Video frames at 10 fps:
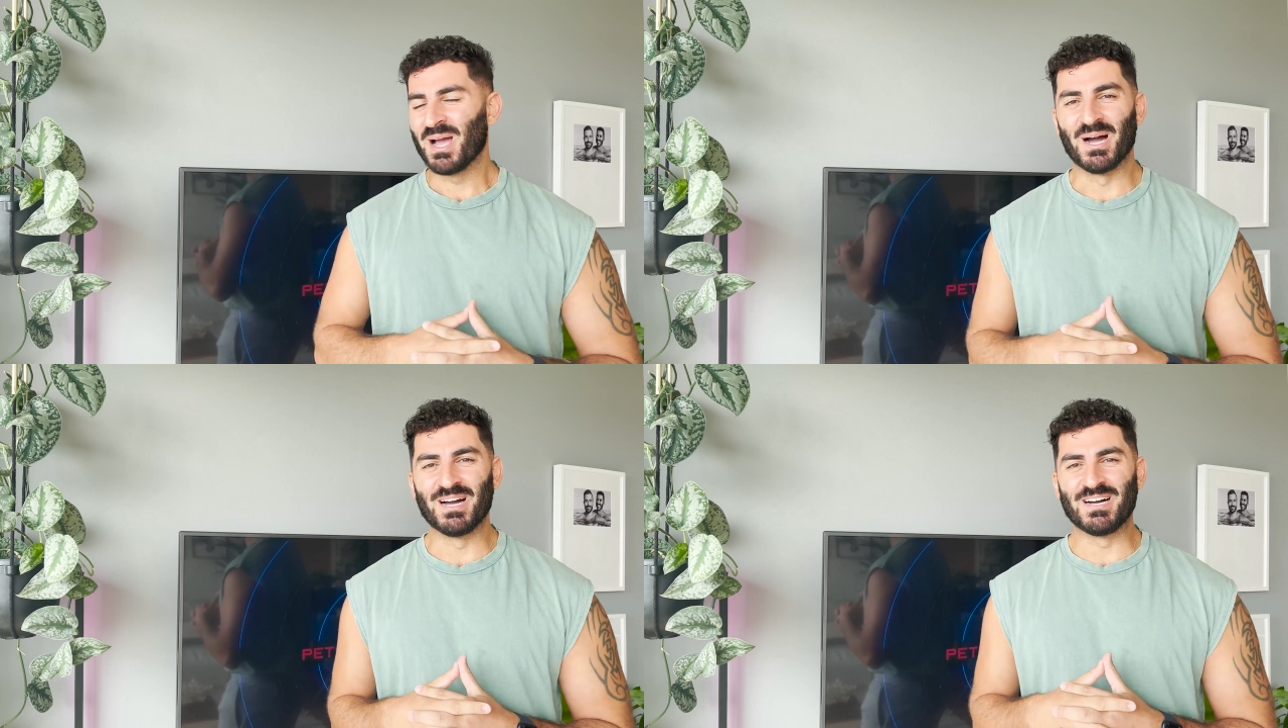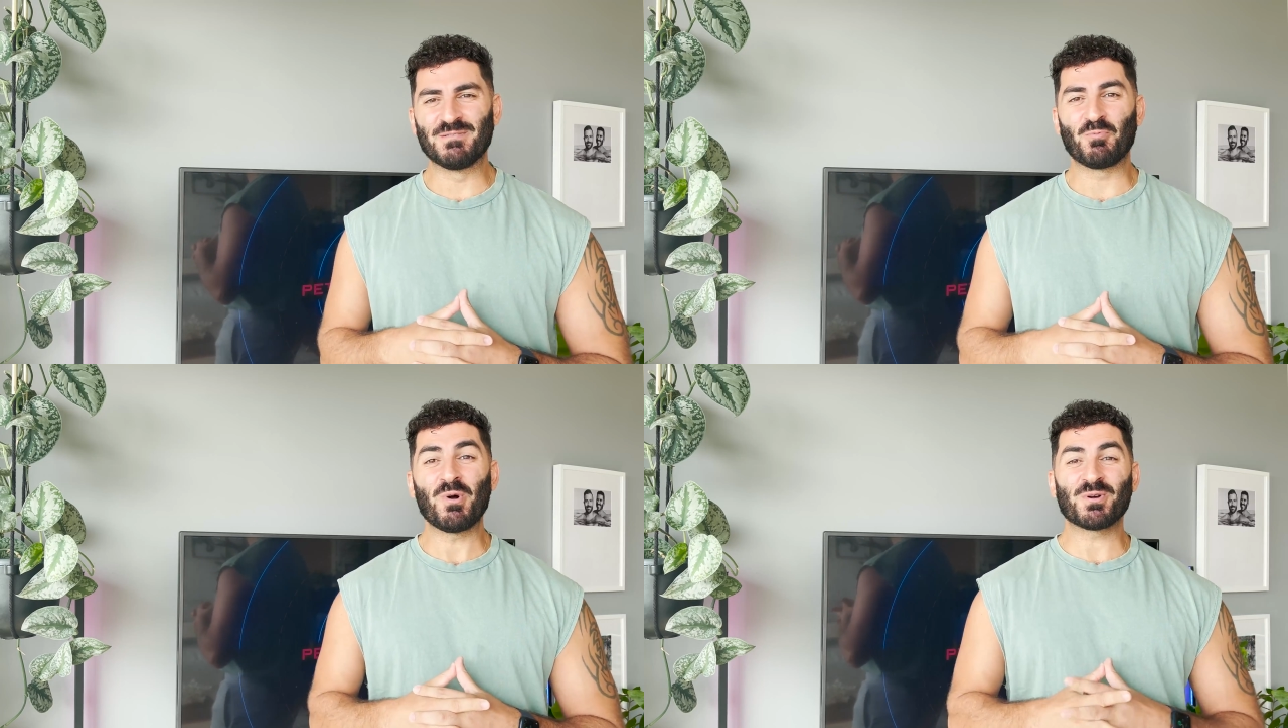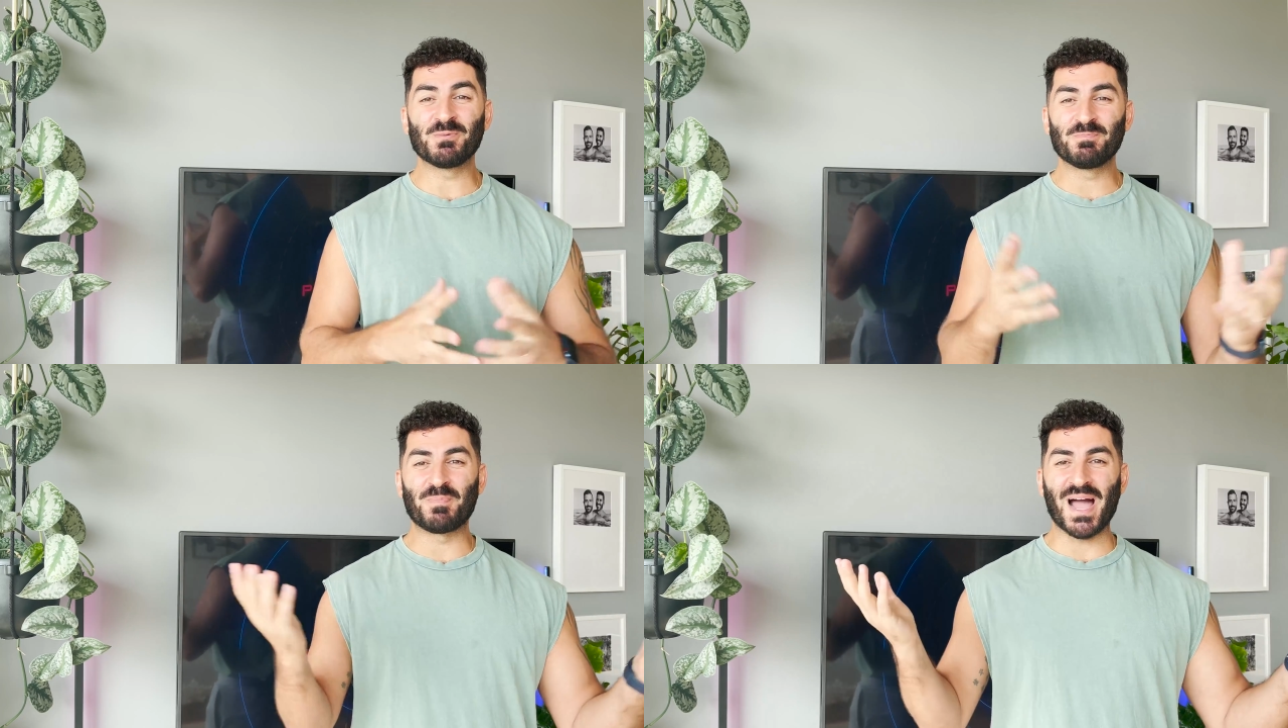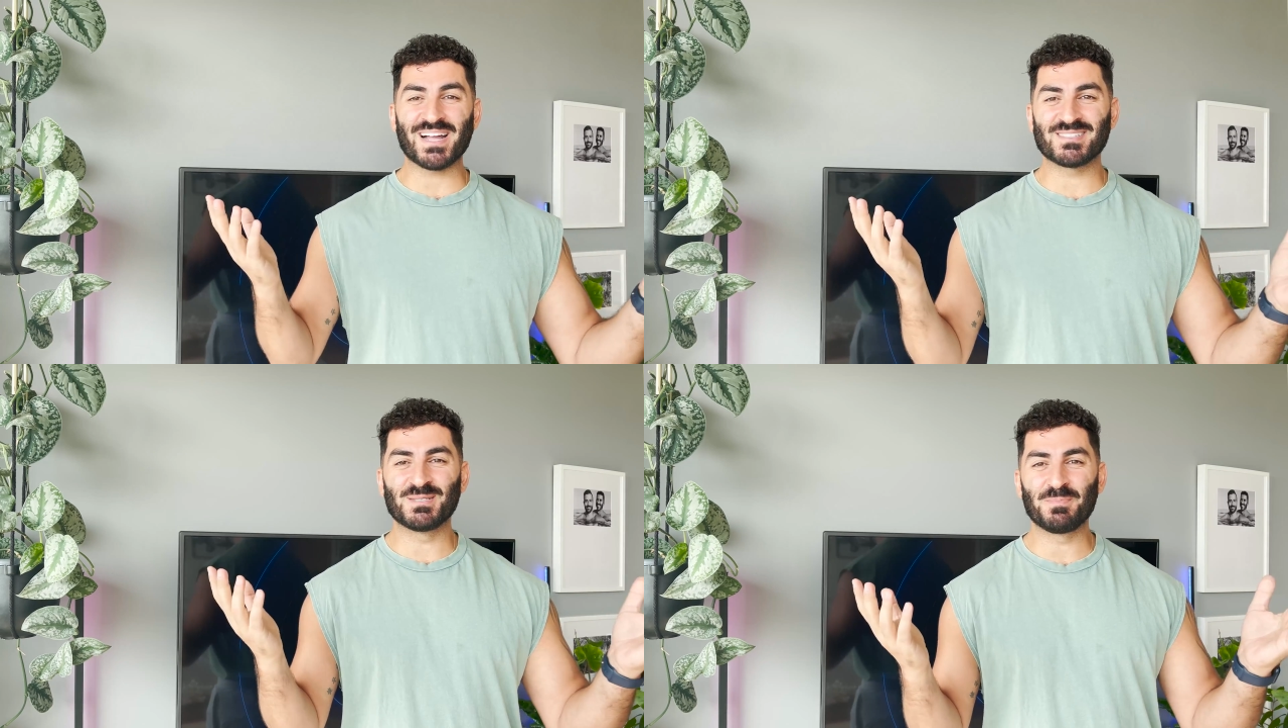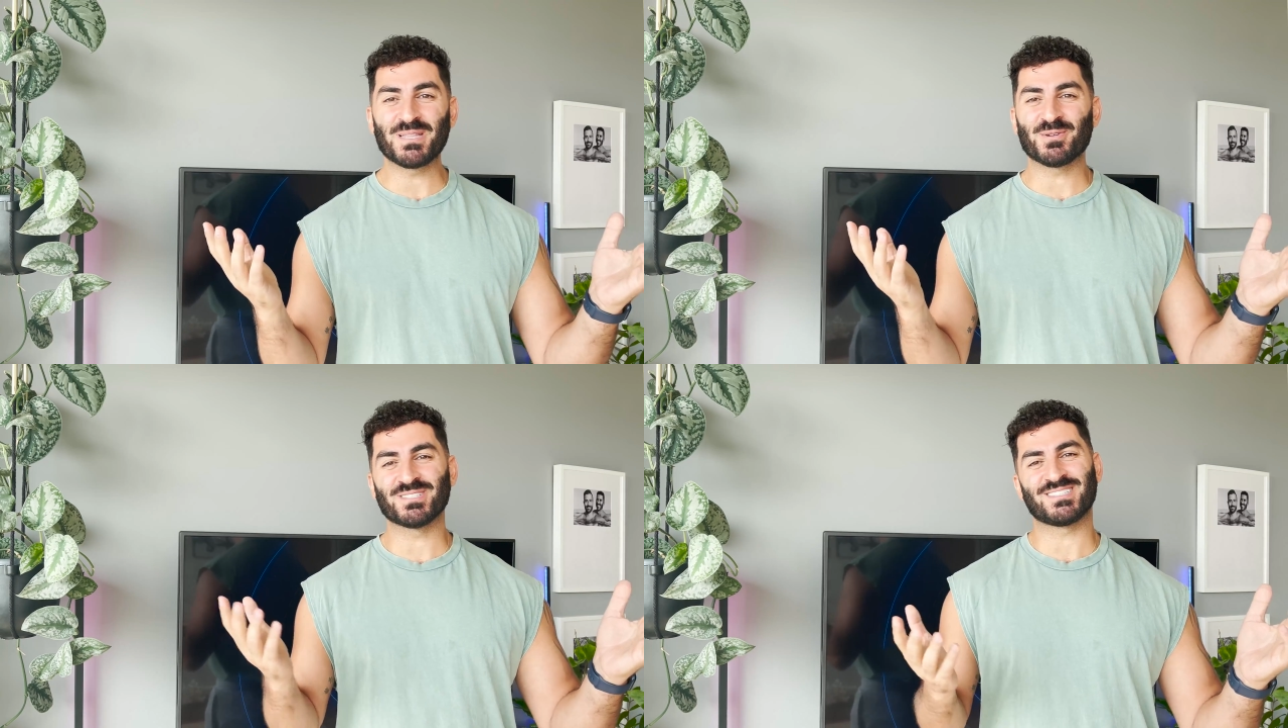Welcome back to
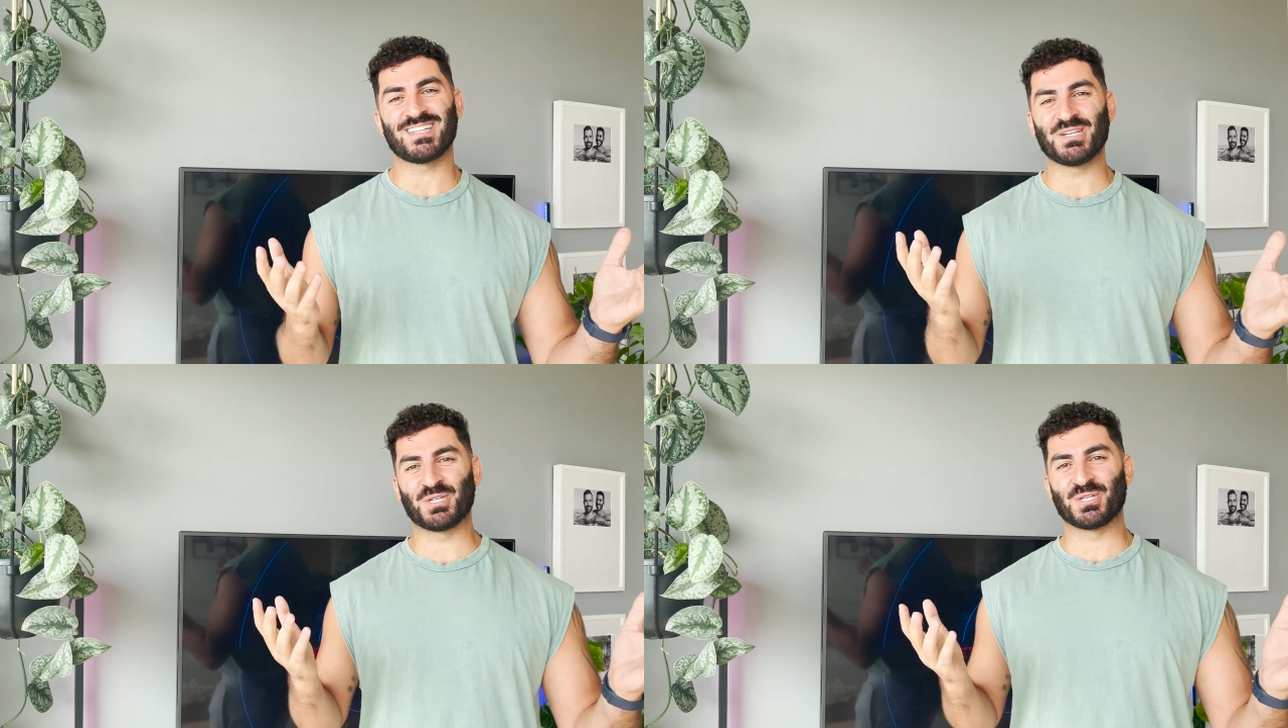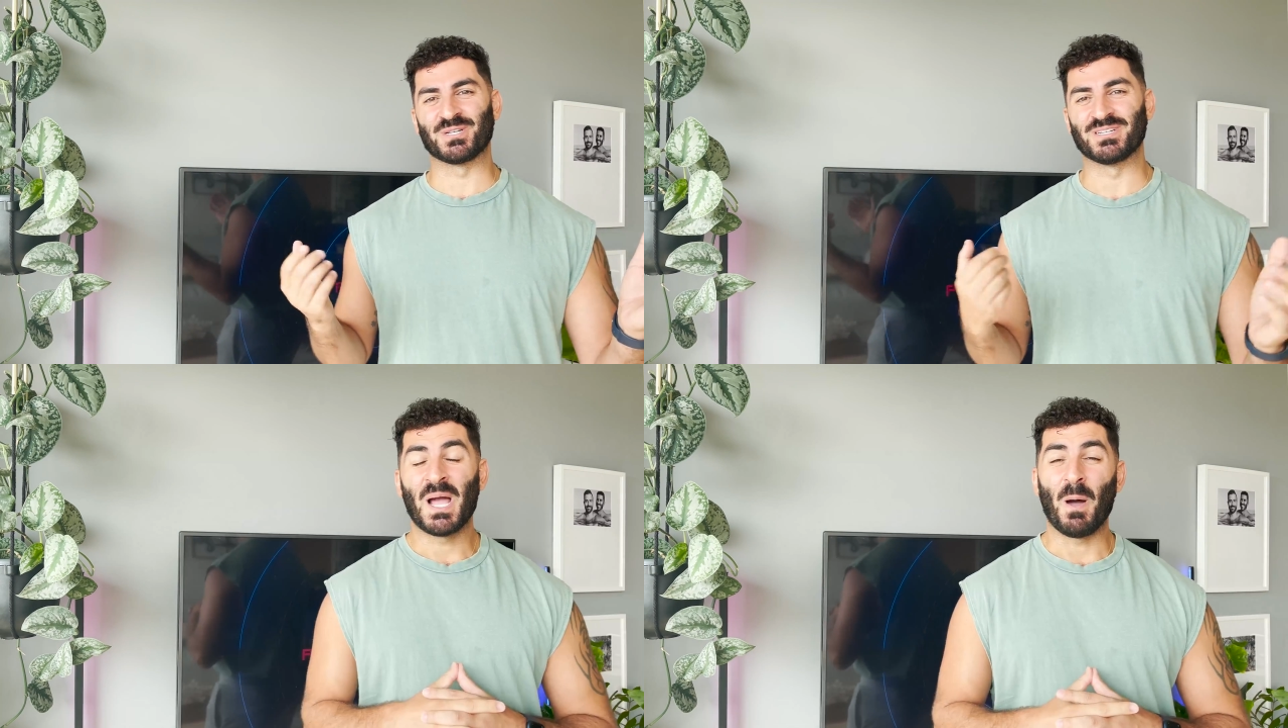Petros Station.